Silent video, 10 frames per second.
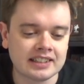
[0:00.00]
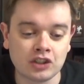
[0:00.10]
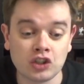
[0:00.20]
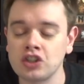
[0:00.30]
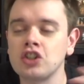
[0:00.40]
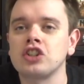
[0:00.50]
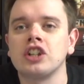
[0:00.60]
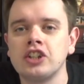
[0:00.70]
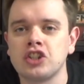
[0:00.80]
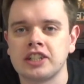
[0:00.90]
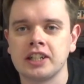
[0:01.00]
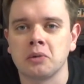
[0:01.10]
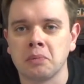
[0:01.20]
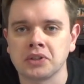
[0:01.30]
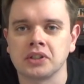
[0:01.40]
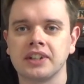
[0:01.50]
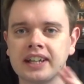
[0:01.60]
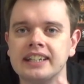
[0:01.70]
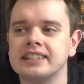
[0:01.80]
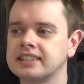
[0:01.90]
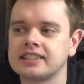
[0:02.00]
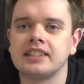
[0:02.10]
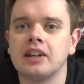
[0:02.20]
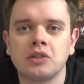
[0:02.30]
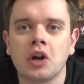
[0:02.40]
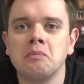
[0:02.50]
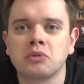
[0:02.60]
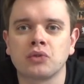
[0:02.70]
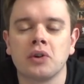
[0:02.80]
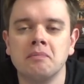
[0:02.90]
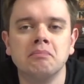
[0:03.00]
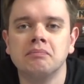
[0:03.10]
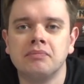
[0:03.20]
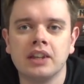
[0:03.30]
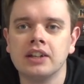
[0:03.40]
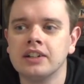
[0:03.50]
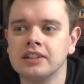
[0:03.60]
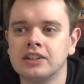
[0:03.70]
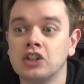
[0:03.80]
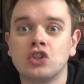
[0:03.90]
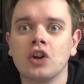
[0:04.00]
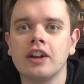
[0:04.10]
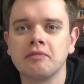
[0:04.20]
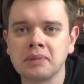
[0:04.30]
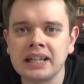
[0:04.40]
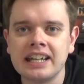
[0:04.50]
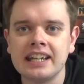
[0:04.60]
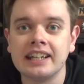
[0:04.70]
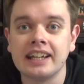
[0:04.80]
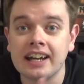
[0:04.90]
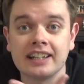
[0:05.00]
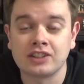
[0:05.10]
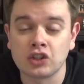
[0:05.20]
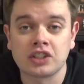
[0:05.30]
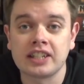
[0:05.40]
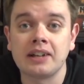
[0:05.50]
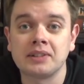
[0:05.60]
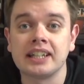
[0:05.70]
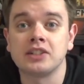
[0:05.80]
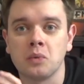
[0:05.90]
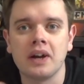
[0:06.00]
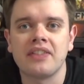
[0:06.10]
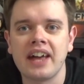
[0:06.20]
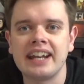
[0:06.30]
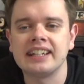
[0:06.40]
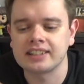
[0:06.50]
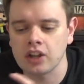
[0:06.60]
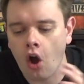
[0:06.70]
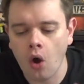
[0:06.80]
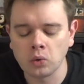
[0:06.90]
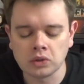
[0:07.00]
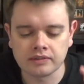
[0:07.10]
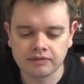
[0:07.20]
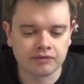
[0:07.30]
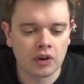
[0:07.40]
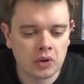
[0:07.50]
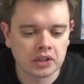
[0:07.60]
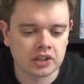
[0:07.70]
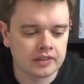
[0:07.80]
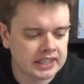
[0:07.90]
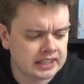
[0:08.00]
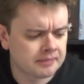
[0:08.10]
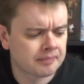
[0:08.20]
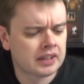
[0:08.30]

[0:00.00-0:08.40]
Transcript: Just just the logistical puzzle that is, you know, comes from the the joy of playing uh, just Town Center, where that is the whole focus of it.